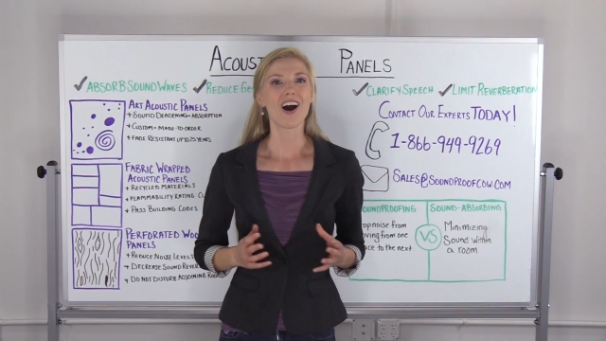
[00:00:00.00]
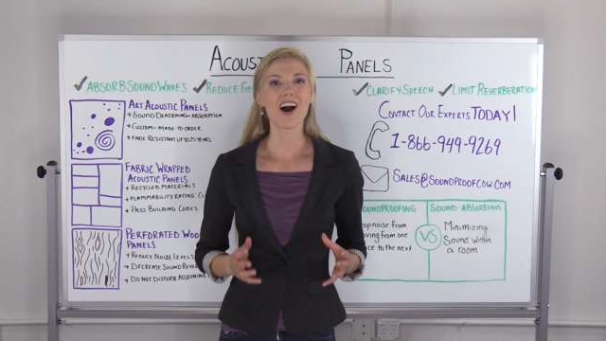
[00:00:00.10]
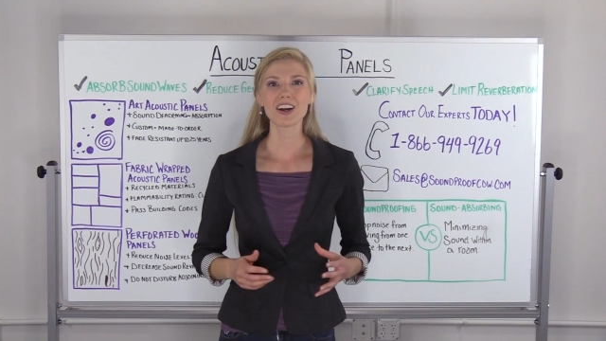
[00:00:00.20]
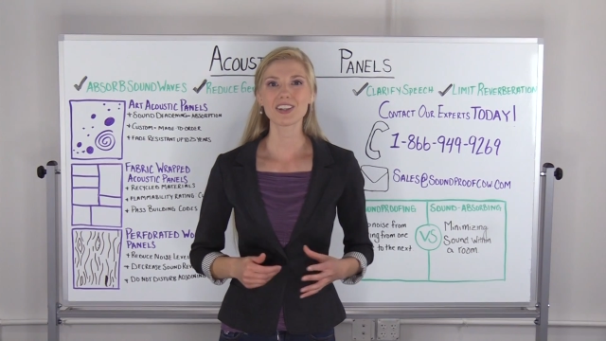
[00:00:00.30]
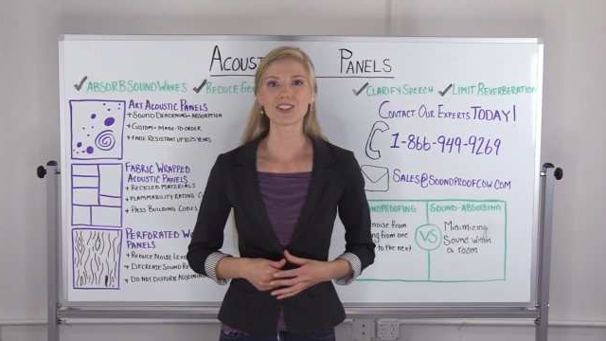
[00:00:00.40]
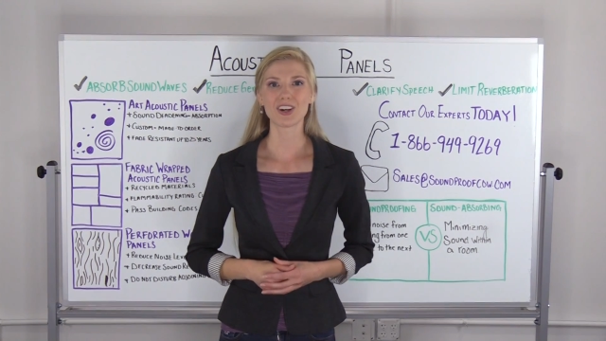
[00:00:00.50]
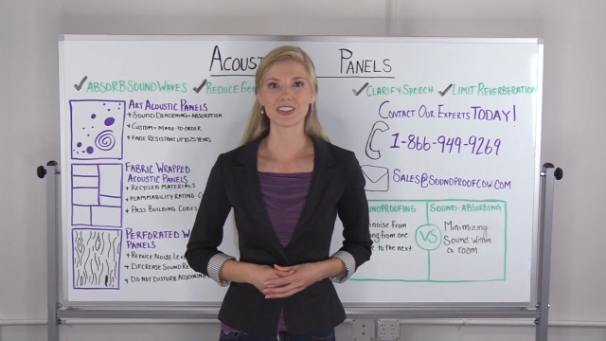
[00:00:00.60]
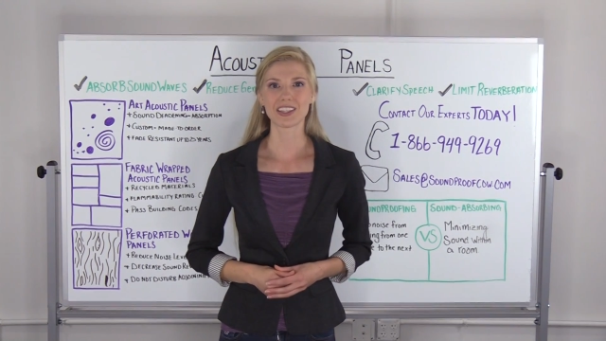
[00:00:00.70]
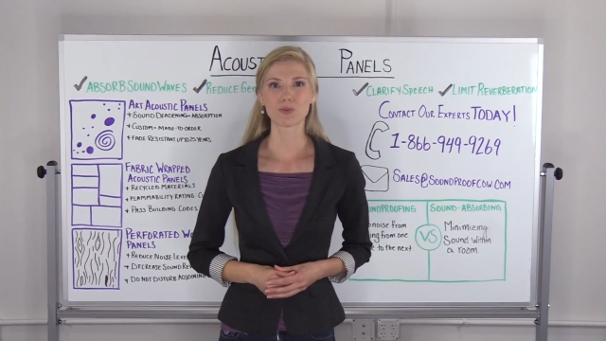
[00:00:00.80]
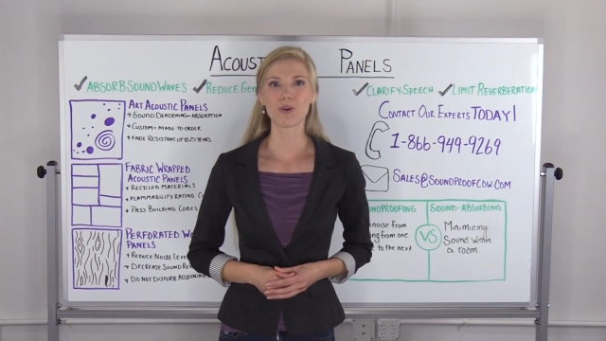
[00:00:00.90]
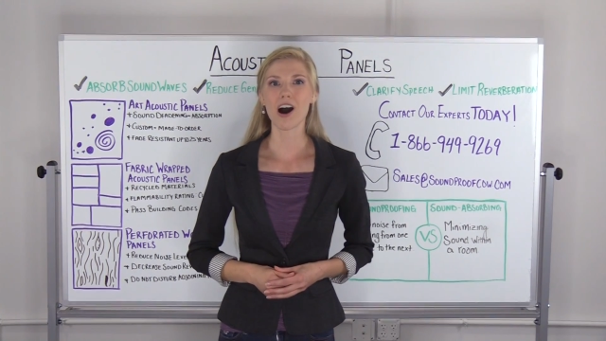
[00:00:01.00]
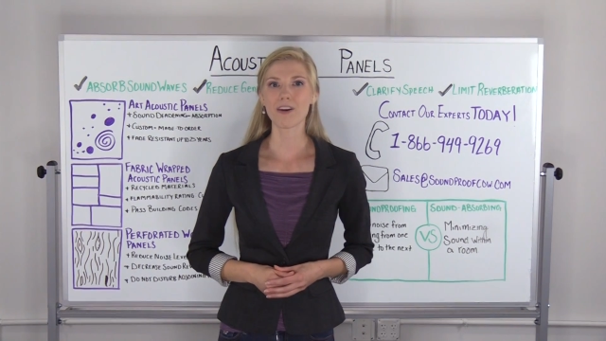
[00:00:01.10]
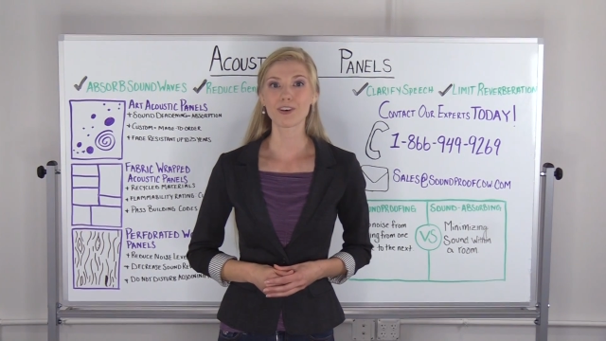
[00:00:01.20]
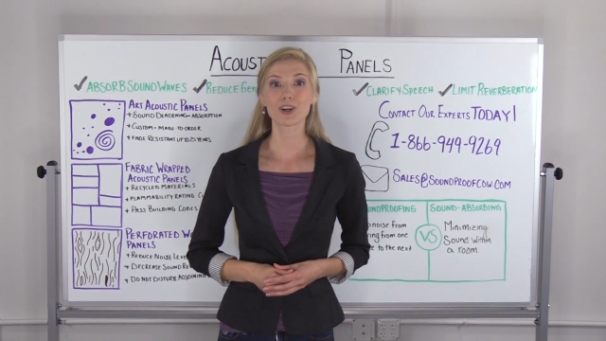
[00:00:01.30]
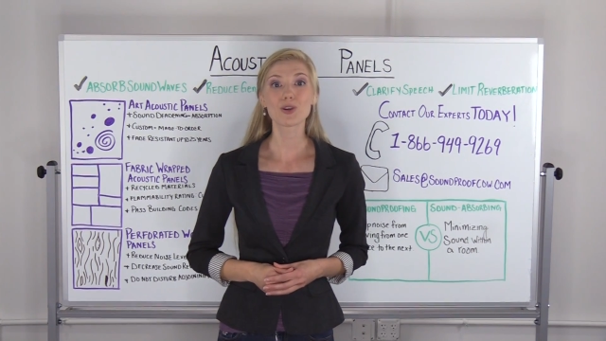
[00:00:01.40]
Our consultants will
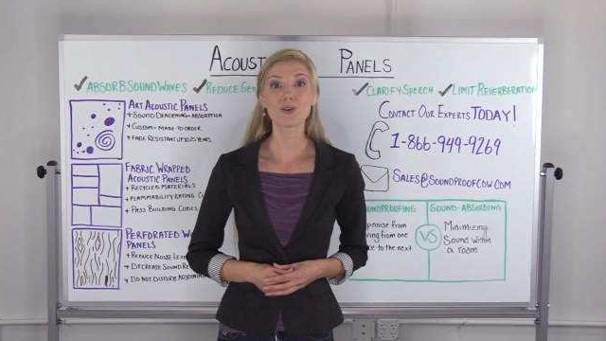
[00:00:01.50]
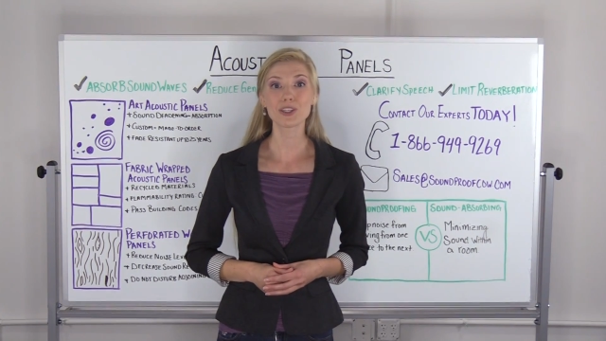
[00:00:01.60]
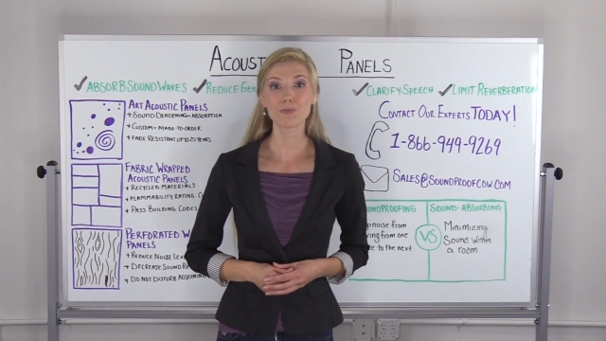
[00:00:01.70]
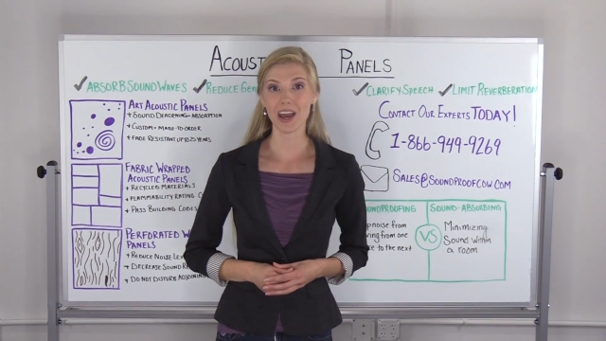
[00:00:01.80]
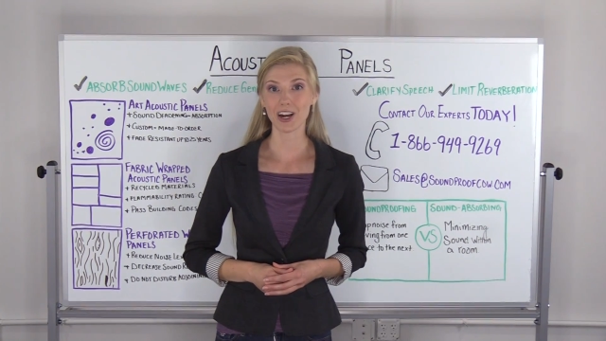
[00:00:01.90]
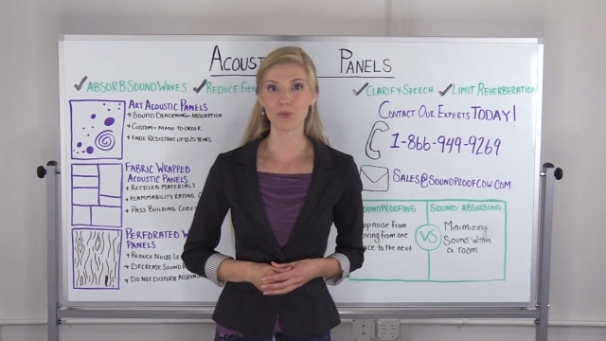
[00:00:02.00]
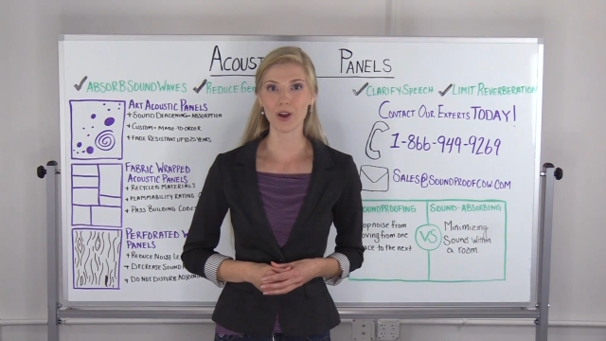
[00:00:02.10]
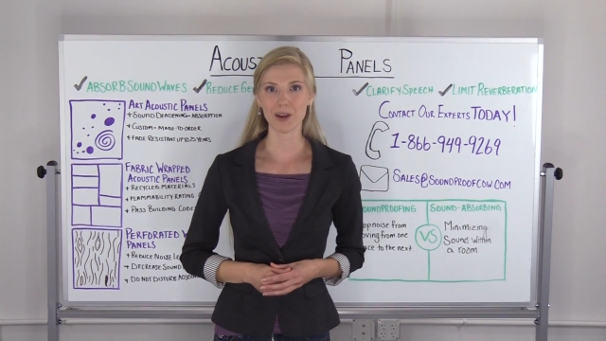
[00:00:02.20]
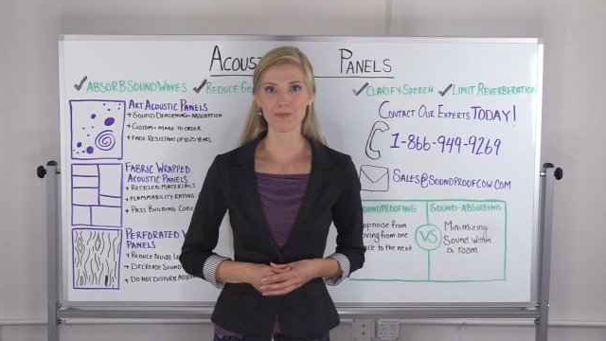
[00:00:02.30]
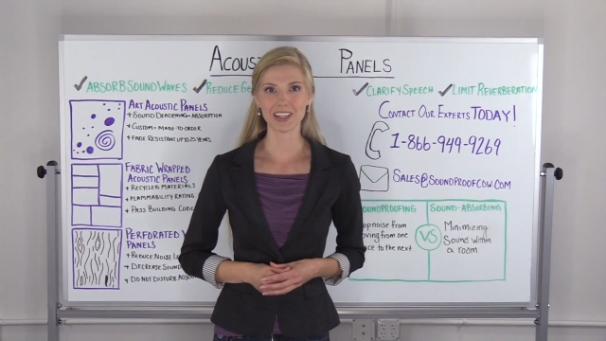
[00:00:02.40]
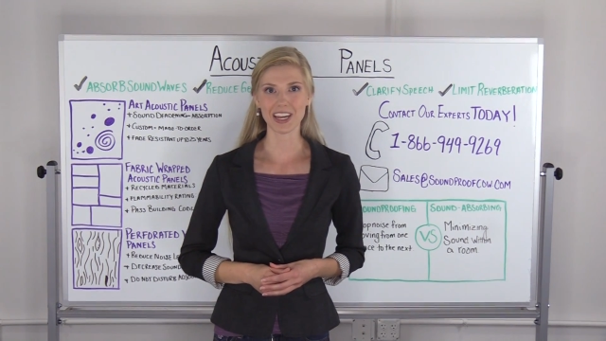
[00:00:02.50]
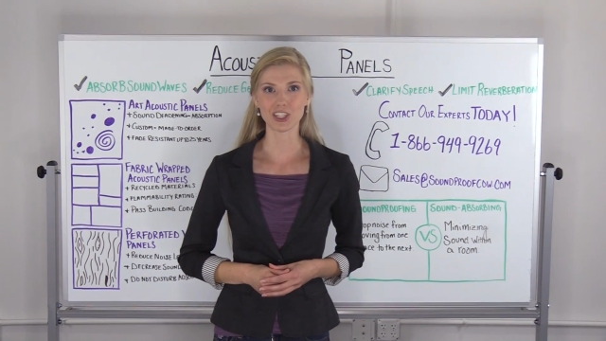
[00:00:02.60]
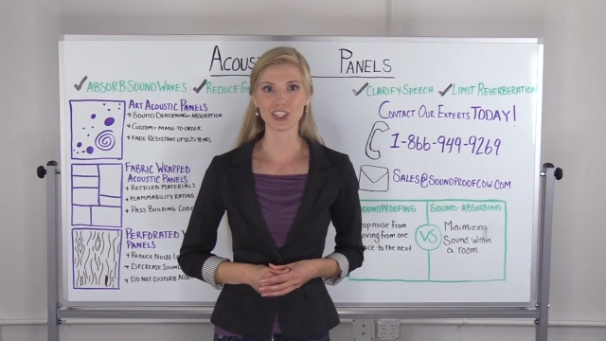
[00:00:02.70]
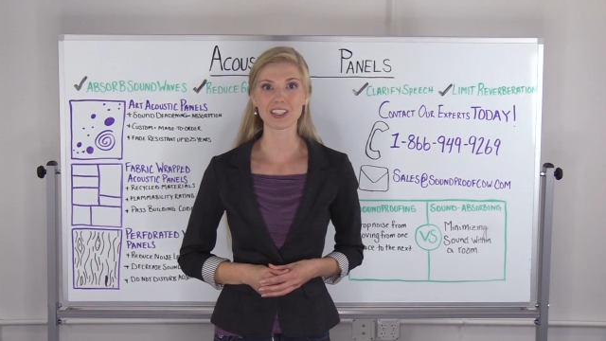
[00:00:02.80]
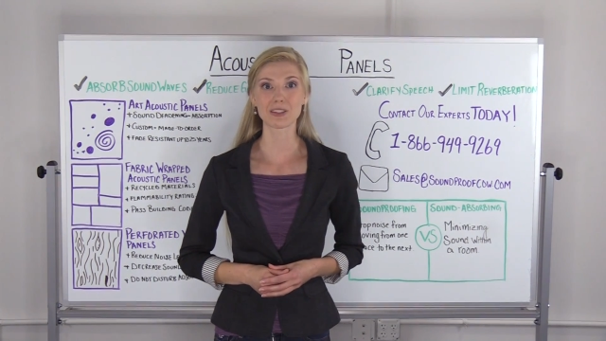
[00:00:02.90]
offer acoustic panel
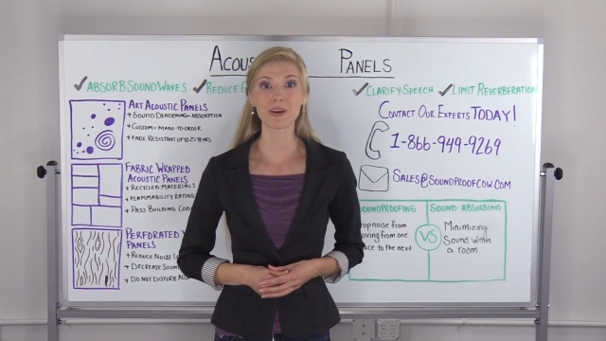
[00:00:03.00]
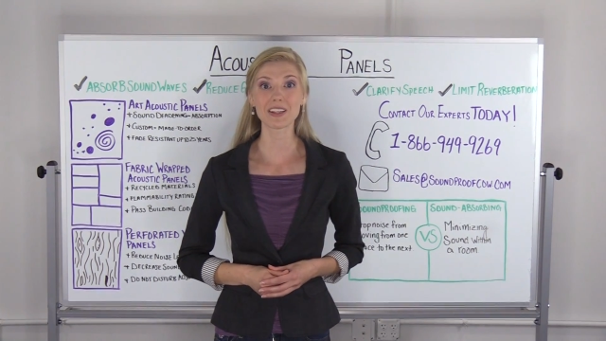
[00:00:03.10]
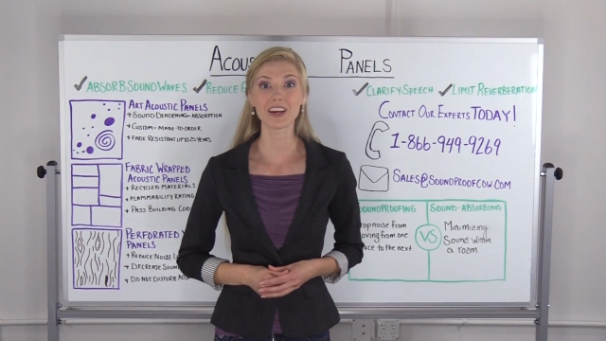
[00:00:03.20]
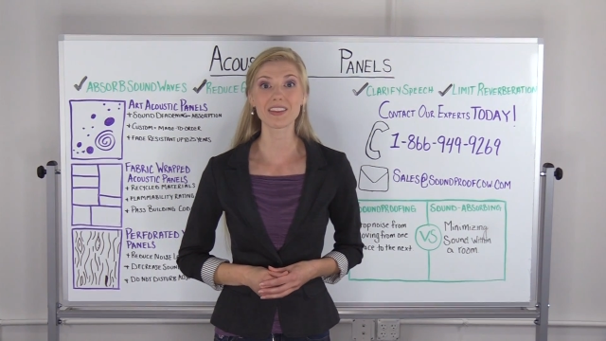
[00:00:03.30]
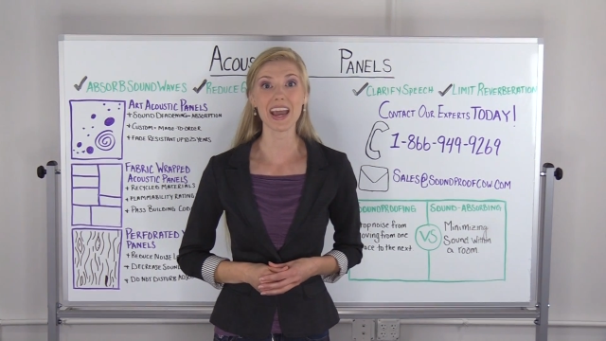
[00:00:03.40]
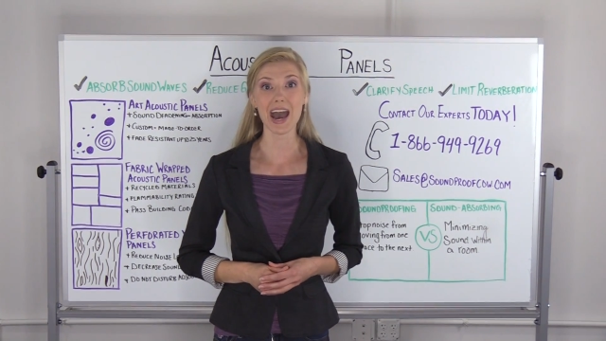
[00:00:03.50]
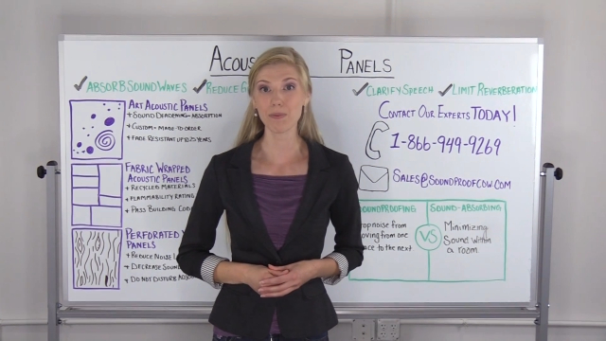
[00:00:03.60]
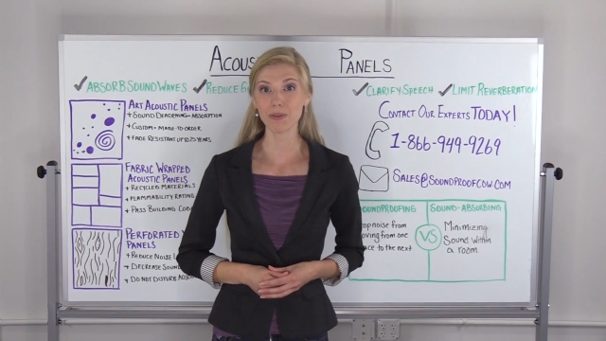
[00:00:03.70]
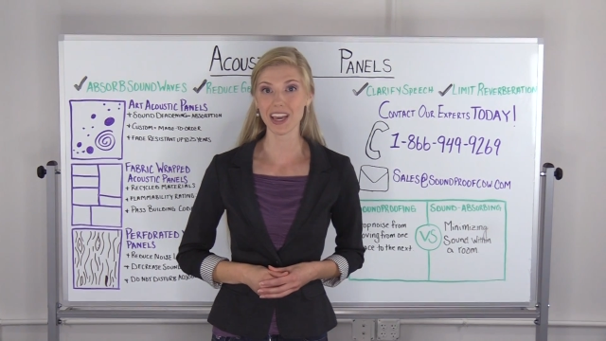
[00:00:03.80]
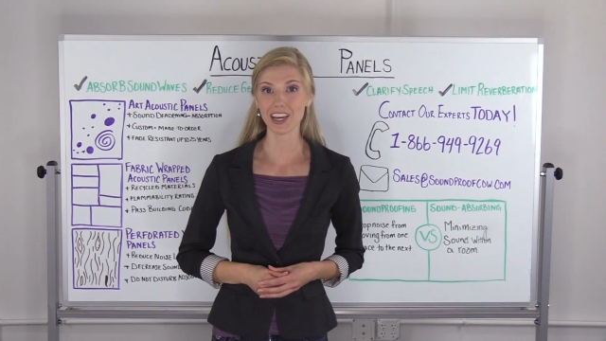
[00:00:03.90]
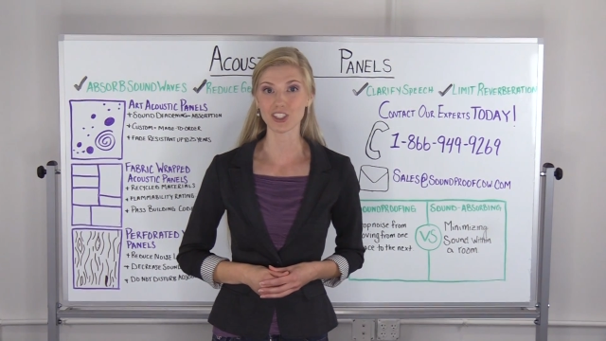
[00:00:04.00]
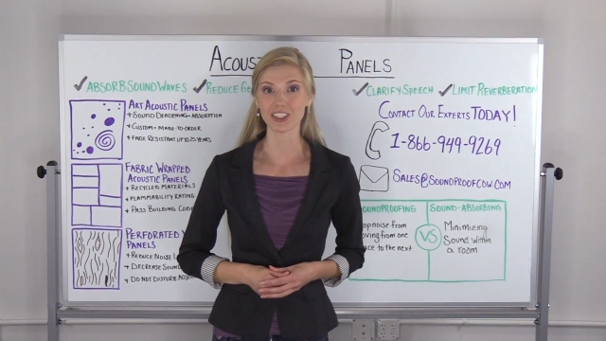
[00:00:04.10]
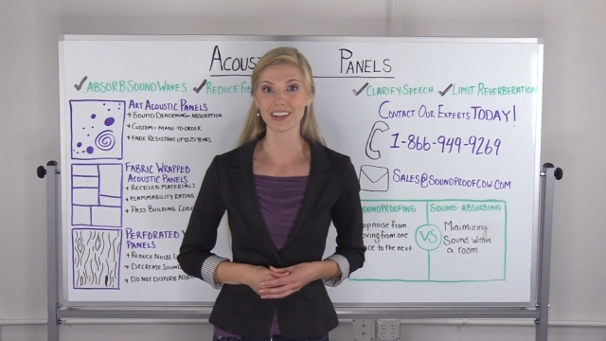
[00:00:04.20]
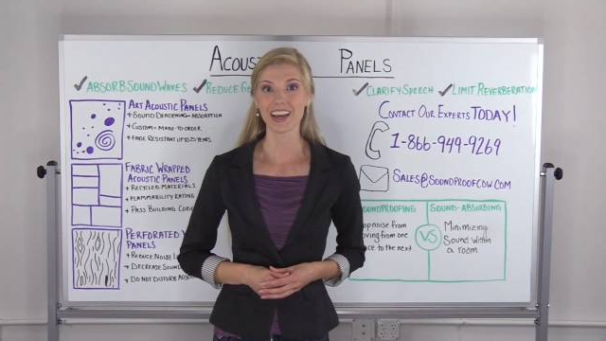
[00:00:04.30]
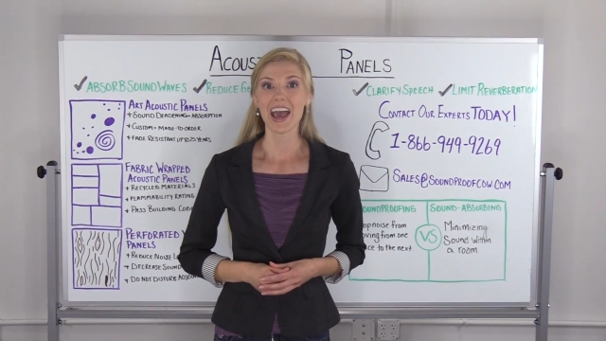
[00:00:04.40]
recommendations based on the
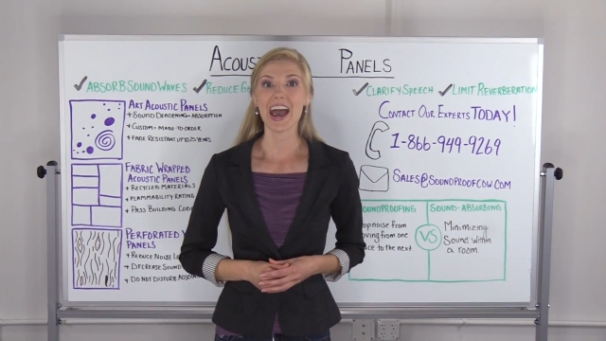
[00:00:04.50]
application